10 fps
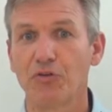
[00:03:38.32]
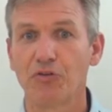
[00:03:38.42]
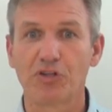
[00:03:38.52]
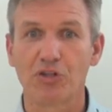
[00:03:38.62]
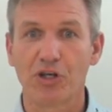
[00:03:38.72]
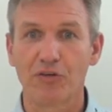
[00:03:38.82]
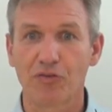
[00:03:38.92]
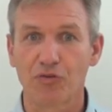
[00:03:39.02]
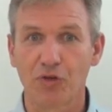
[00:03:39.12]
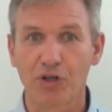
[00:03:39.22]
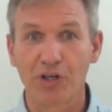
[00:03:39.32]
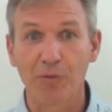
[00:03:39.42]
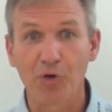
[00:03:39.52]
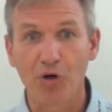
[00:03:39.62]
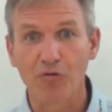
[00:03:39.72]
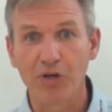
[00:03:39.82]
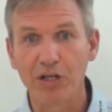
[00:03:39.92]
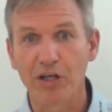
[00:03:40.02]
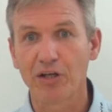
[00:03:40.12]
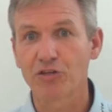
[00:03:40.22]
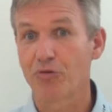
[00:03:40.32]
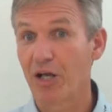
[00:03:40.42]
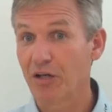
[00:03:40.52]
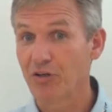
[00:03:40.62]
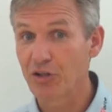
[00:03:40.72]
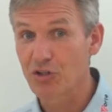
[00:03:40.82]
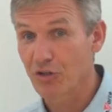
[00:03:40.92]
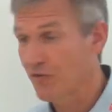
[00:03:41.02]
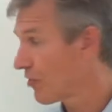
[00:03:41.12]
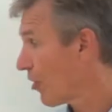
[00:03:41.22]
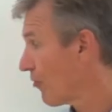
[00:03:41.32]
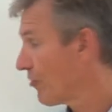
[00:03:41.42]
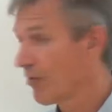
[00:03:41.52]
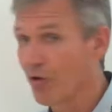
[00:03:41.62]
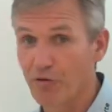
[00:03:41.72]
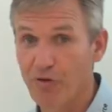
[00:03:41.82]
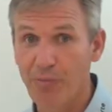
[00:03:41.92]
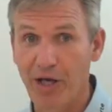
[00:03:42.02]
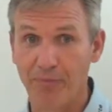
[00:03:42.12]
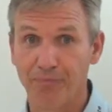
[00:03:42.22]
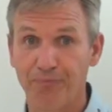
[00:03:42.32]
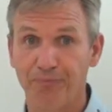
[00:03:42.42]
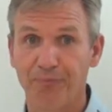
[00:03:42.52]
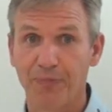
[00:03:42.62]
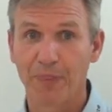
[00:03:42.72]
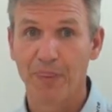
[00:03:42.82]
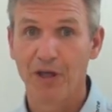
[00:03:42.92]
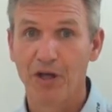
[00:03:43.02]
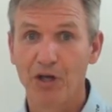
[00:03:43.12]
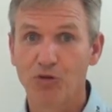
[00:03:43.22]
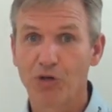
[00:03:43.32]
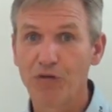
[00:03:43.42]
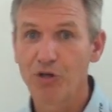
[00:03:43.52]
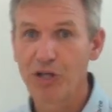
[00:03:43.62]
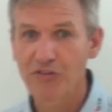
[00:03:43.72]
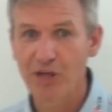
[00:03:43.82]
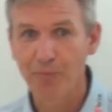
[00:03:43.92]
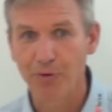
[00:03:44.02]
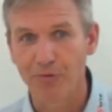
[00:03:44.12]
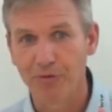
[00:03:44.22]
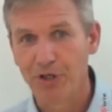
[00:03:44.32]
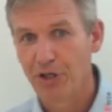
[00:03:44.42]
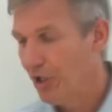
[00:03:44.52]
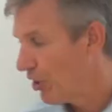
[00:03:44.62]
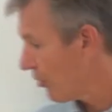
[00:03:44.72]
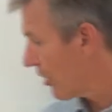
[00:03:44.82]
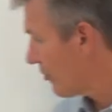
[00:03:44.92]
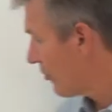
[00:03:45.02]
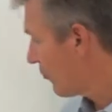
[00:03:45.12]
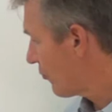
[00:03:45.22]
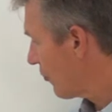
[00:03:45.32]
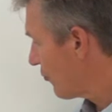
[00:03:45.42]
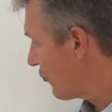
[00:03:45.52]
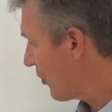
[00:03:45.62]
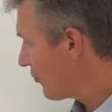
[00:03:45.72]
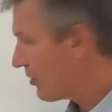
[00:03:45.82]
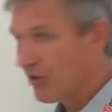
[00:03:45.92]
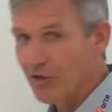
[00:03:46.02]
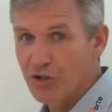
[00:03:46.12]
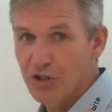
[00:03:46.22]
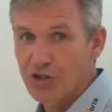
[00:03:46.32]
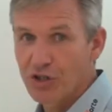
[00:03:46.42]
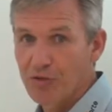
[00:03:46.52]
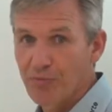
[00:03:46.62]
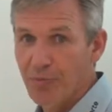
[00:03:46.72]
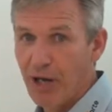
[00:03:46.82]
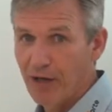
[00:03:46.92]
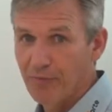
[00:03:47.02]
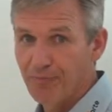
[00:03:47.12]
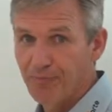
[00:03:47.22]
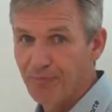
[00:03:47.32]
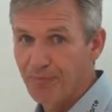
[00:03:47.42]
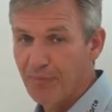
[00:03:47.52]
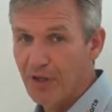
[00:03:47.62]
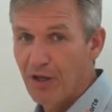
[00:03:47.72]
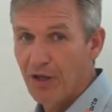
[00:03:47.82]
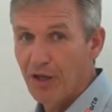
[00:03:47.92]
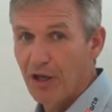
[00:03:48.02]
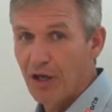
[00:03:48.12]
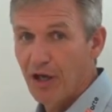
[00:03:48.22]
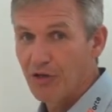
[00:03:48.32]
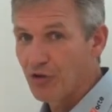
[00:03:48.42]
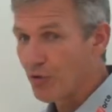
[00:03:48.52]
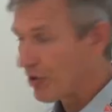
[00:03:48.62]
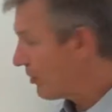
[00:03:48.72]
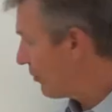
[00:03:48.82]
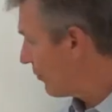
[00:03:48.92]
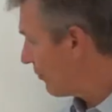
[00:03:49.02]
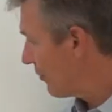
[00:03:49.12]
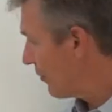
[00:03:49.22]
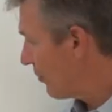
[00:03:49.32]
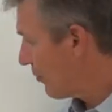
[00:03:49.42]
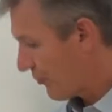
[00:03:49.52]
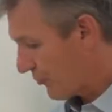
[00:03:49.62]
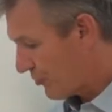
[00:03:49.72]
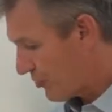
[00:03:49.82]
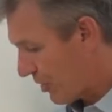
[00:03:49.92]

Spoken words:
such as a certain number of leading and trailing digits of a PAN. To give you an example, look at this 16-digit PAN. A token is